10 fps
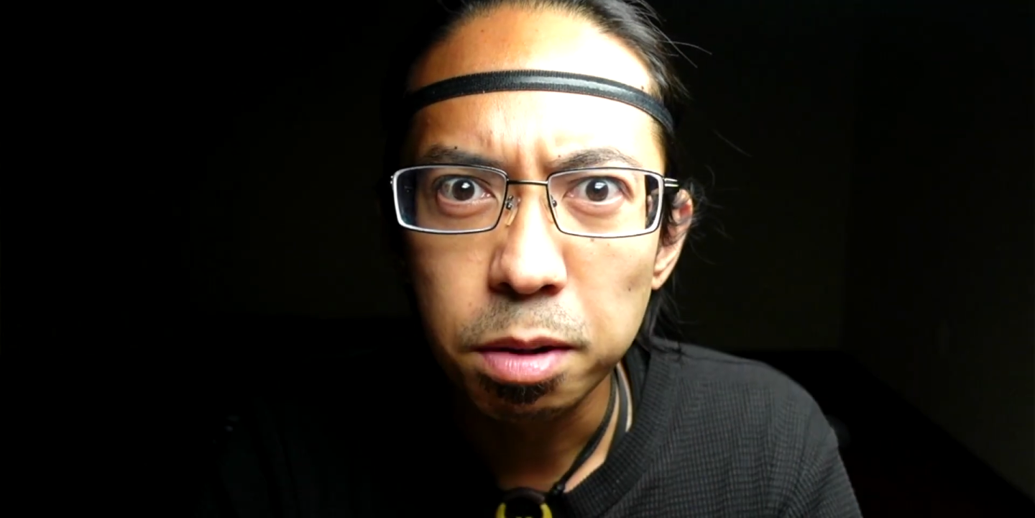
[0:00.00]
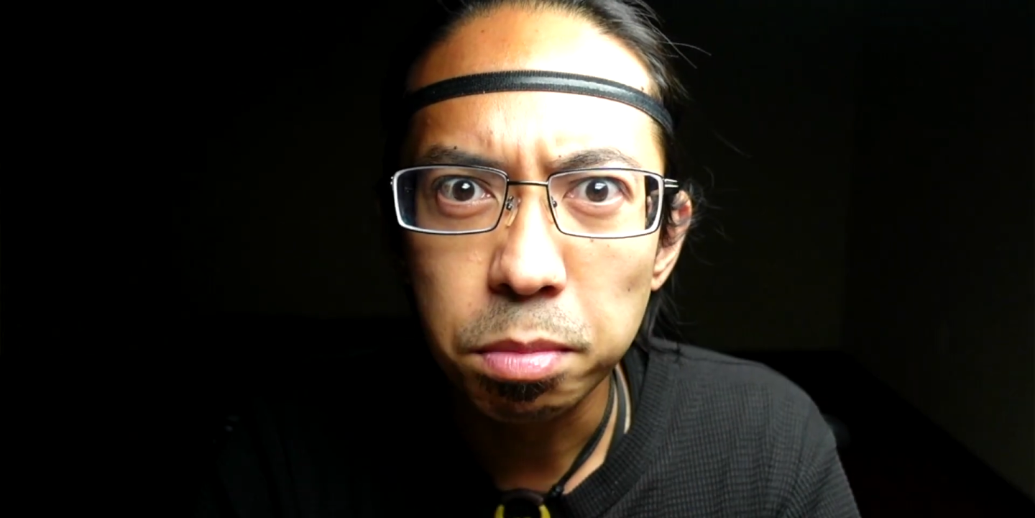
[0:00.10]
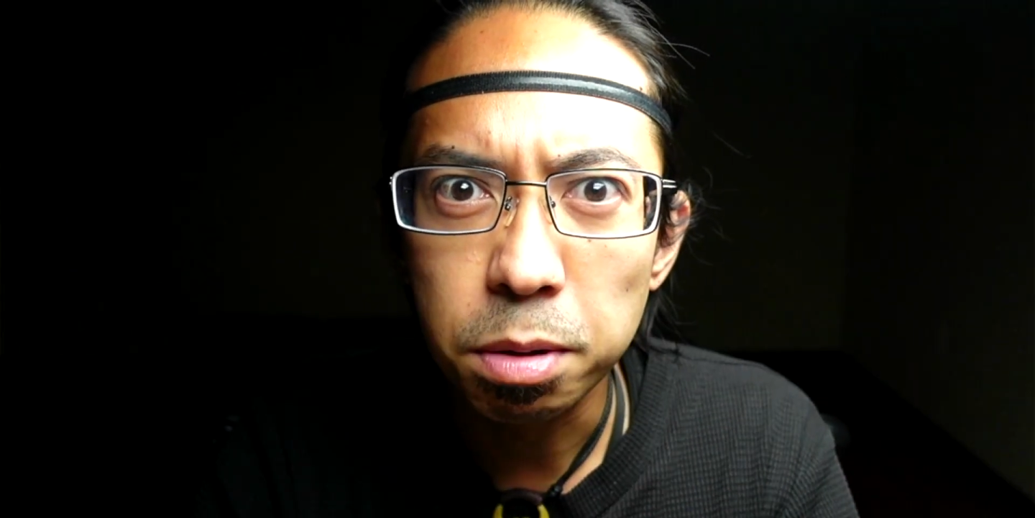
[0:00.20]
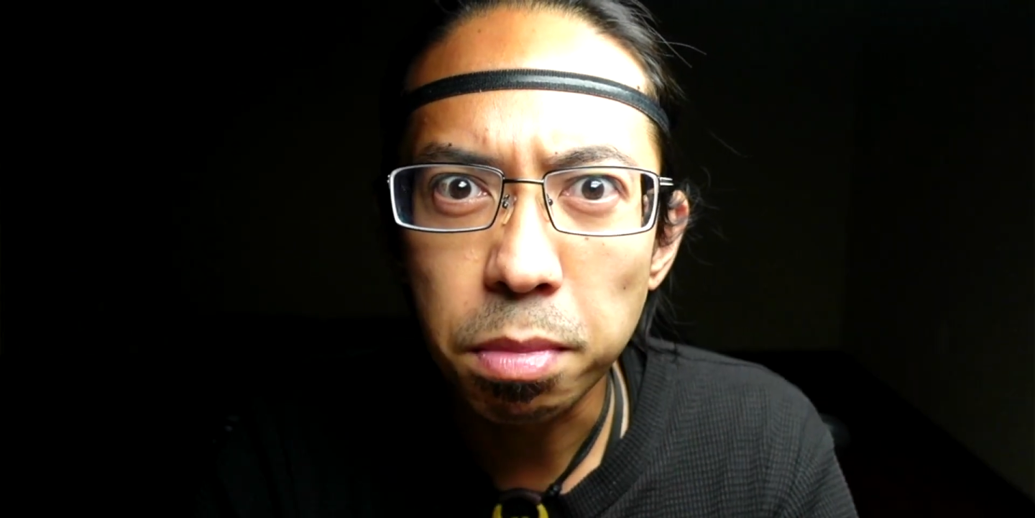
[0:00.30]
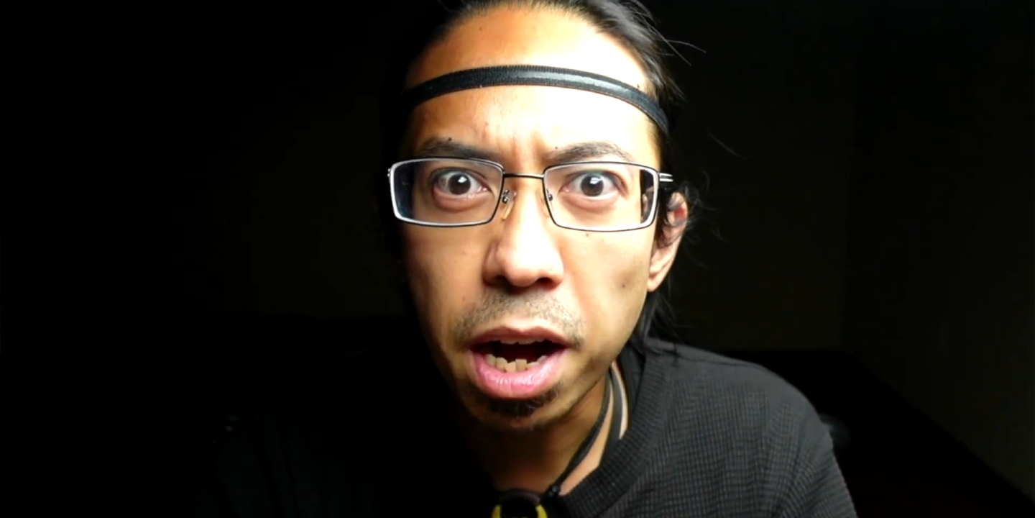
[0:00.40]

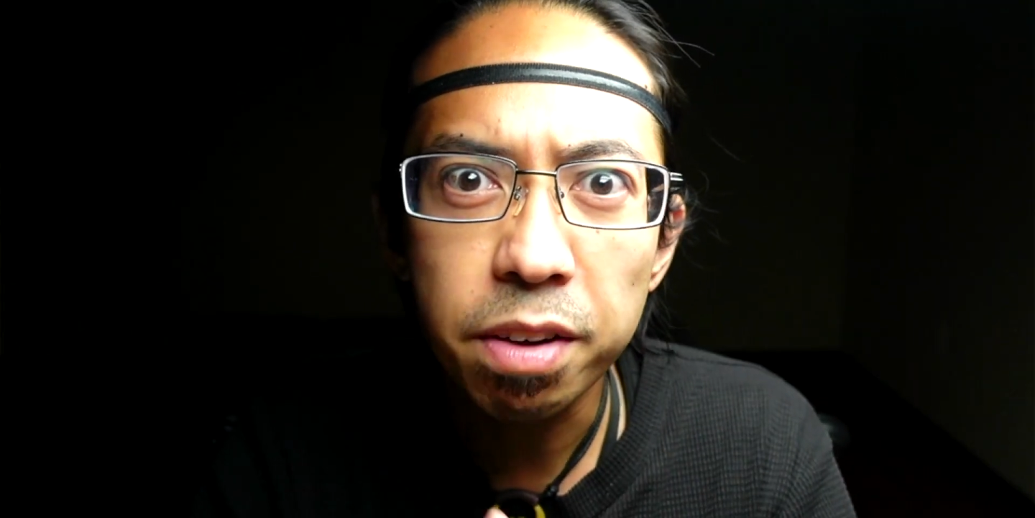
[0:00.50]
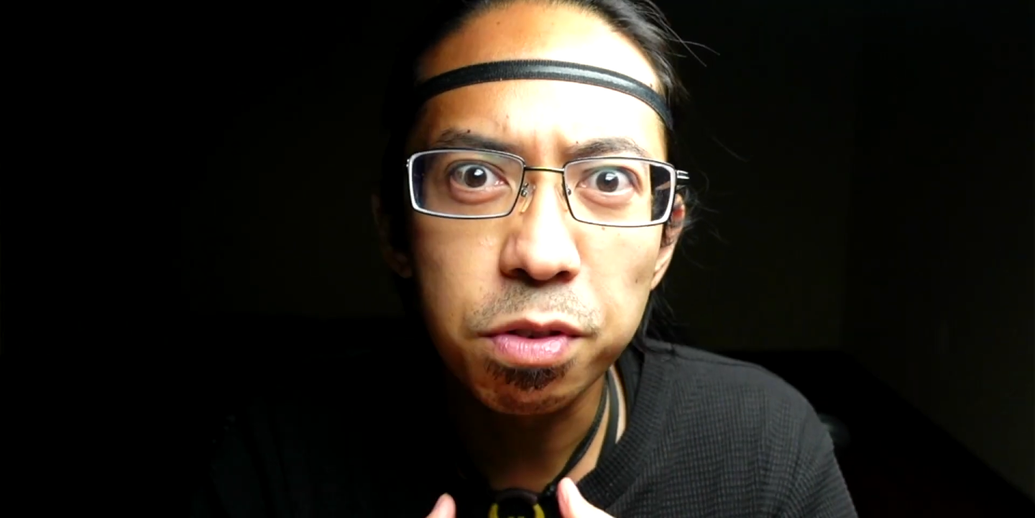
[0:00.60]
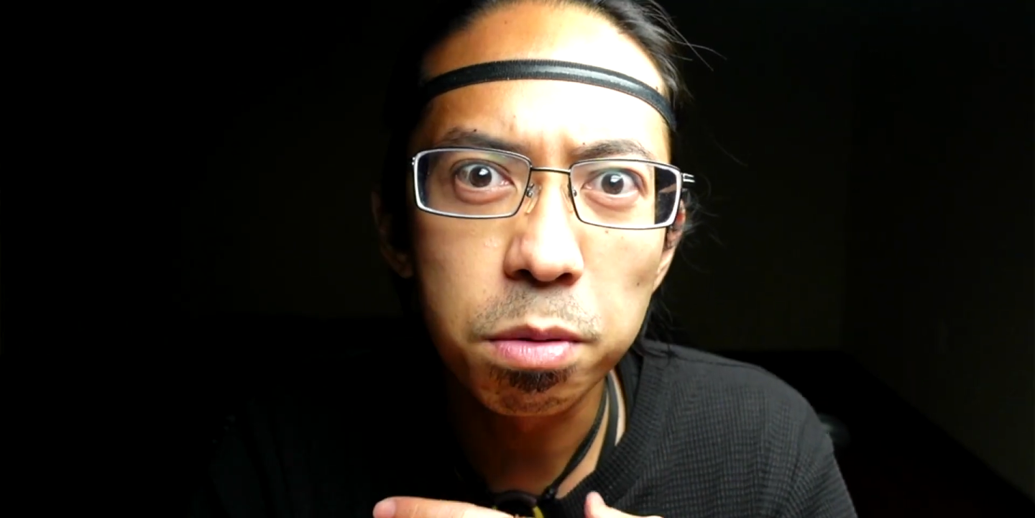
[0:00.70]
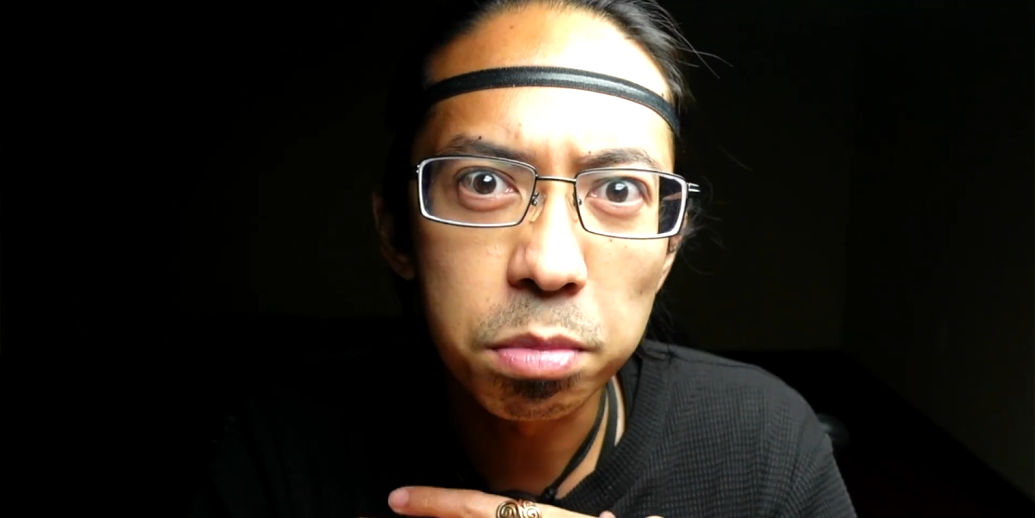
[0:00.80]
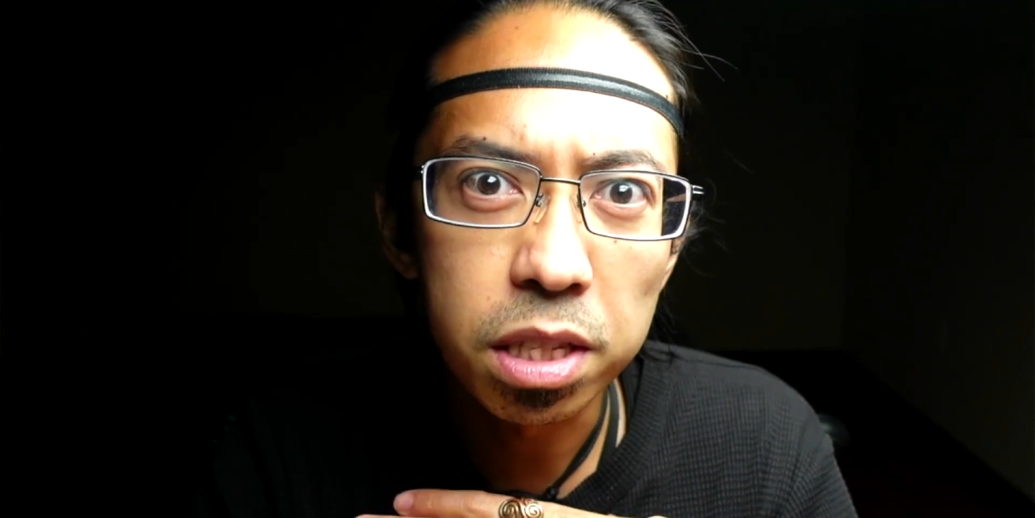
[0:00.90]
But my
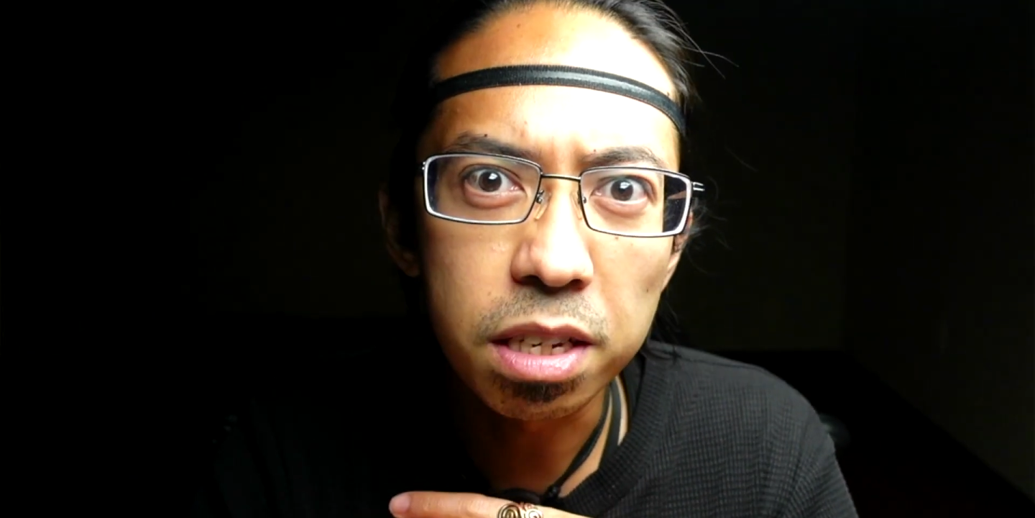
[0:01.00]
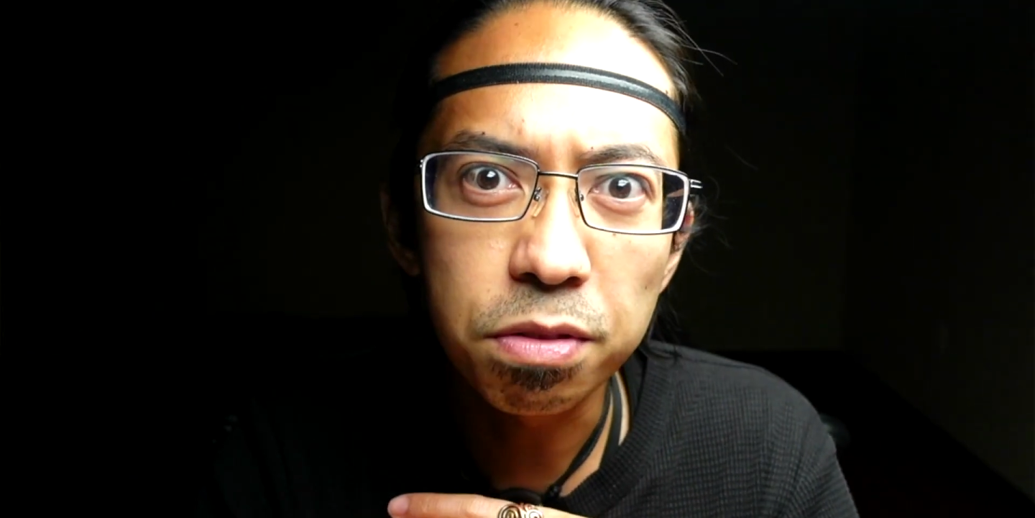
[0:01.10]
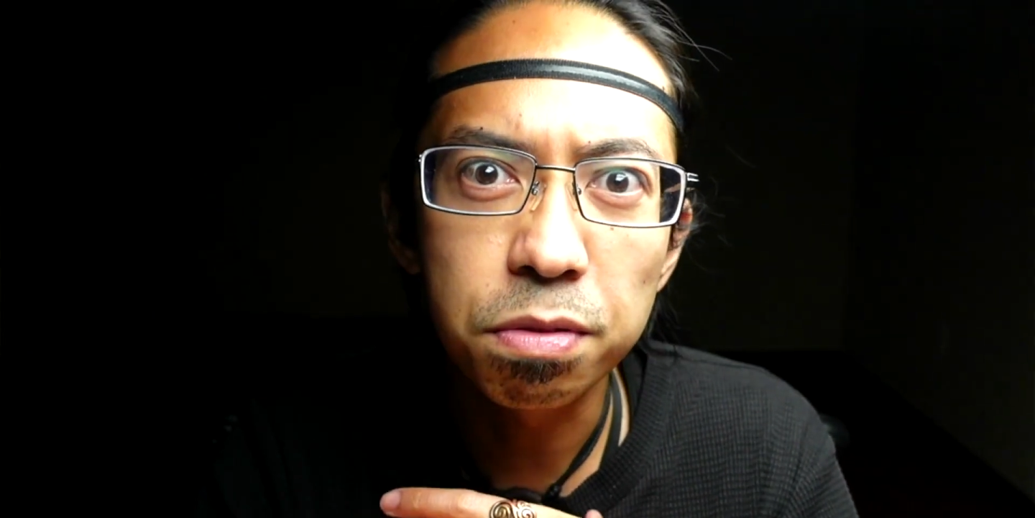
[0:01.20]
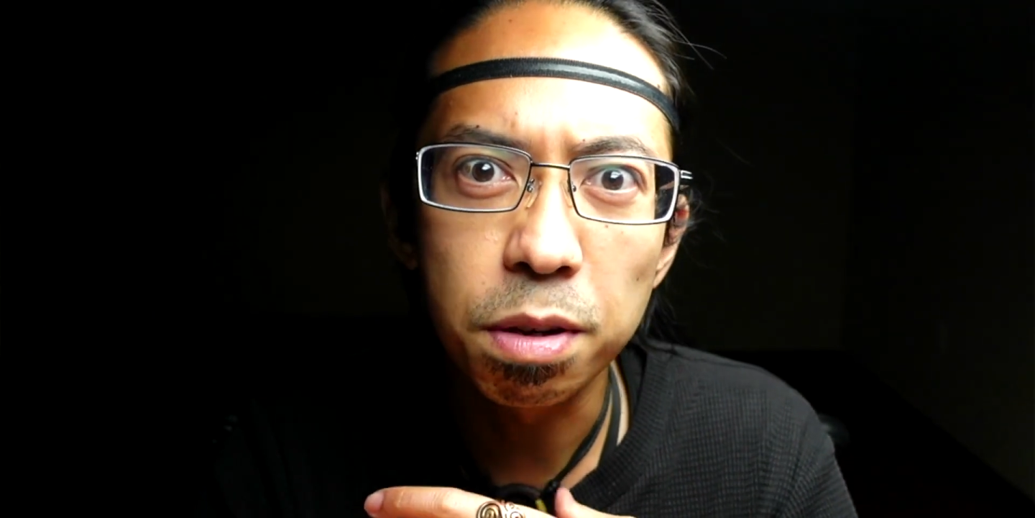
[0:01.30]
firm belief